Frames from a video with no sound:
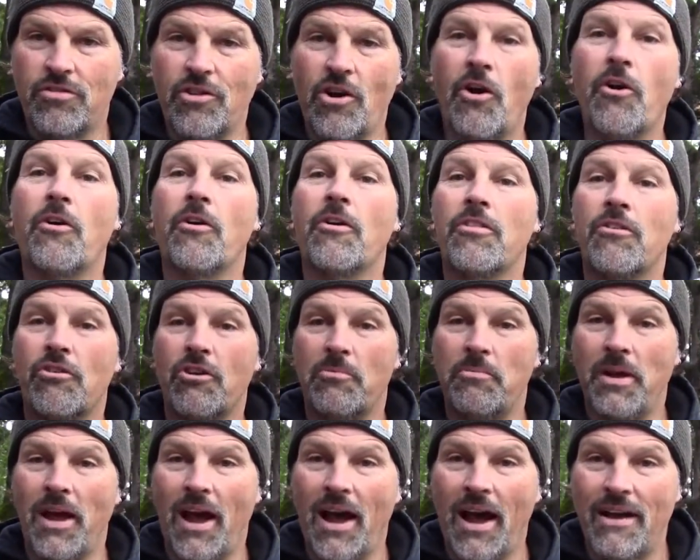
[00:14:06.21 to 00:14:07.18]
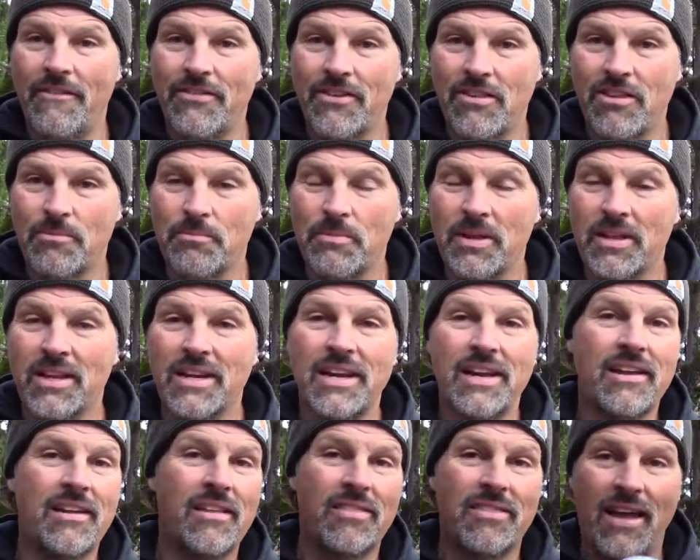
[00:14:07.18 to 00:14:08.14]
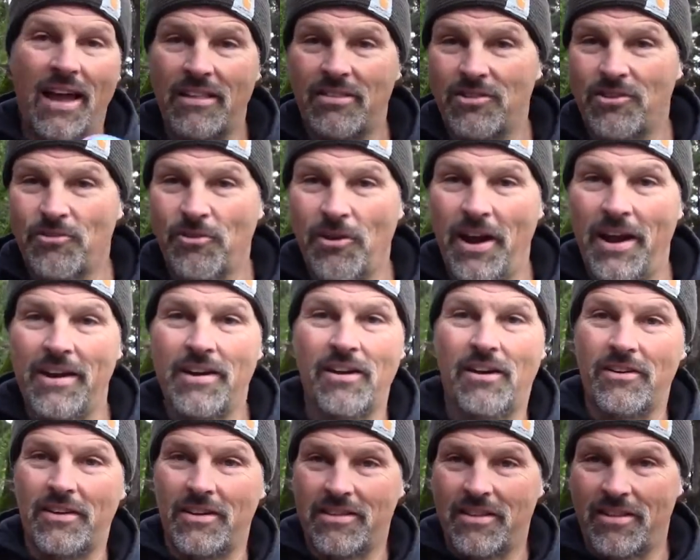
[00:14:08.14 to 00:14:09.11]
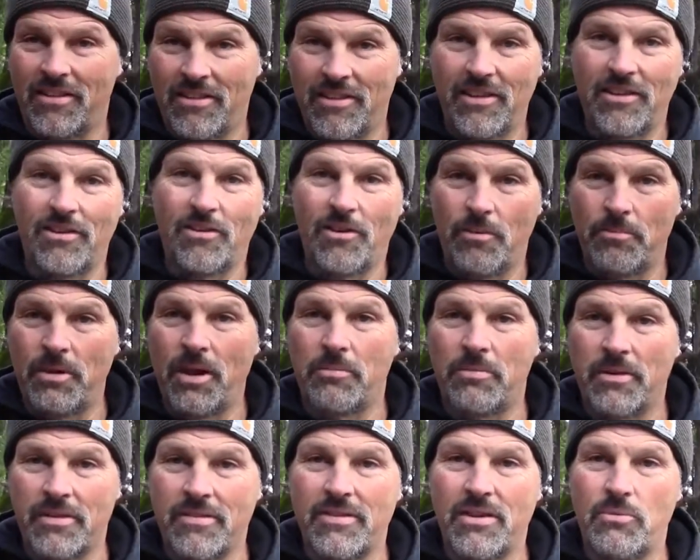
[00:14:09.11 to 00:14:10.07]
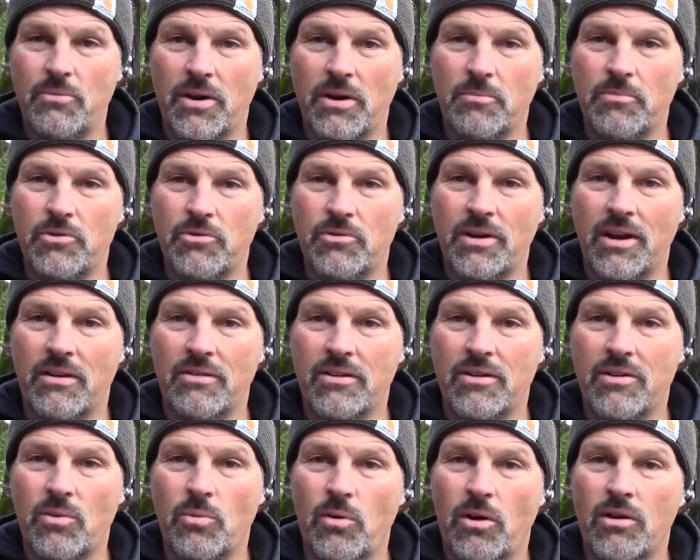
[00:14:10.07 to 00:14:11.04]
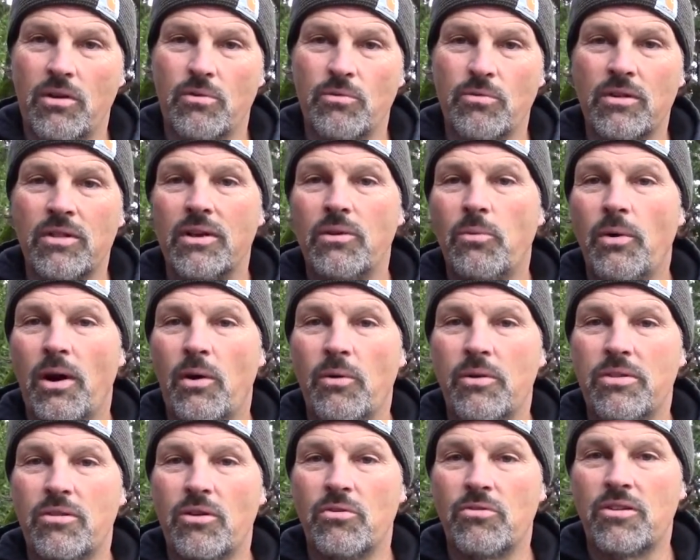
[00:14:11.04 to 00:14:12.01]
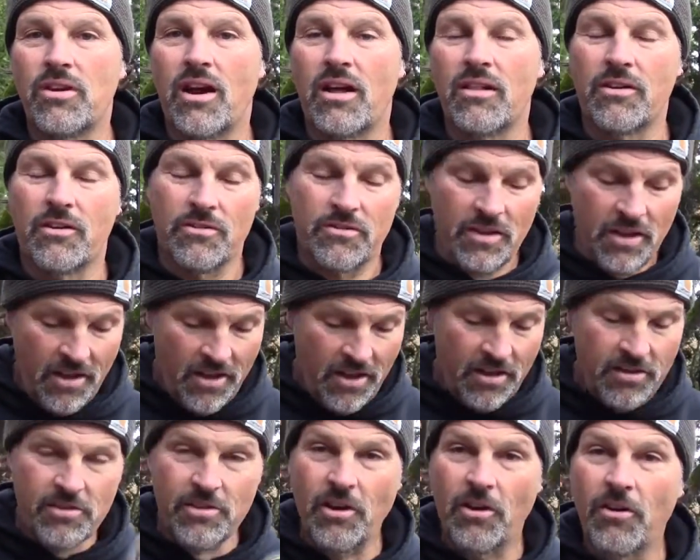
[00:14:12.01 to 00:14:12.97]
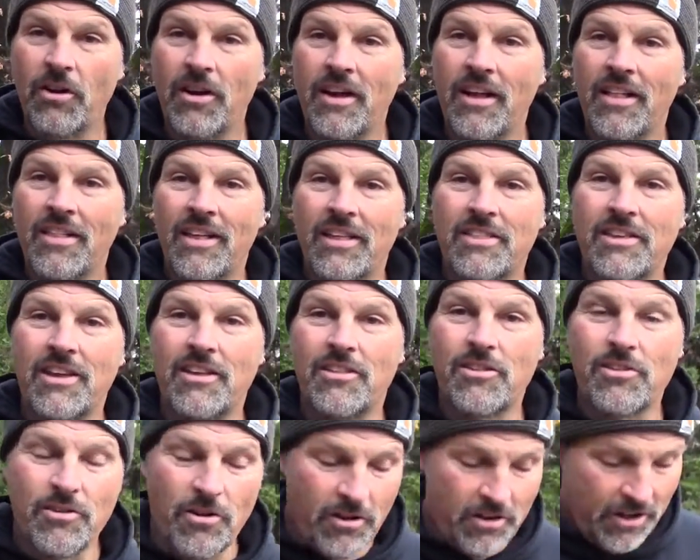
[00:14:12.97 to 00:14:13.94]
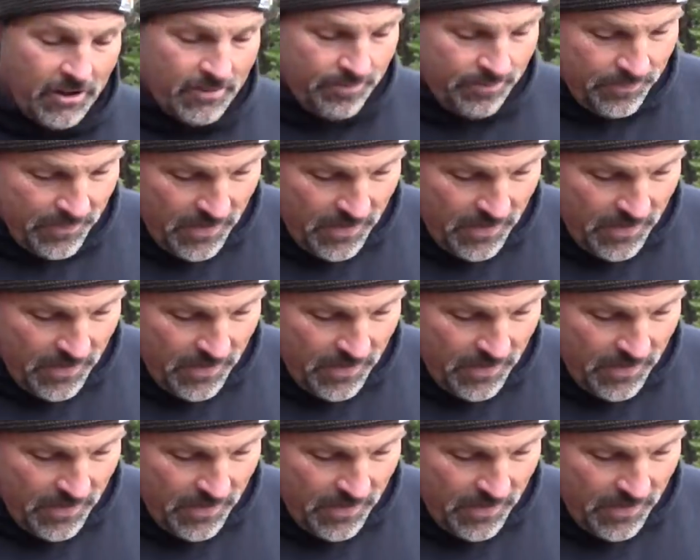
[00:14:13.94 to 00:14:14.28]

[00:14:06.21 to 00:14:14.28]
So they're gonna be high visibility. That's great. I'll get to see, you know, I'll be able to see what I'm doing out on the water really well with those colors. So let's get started.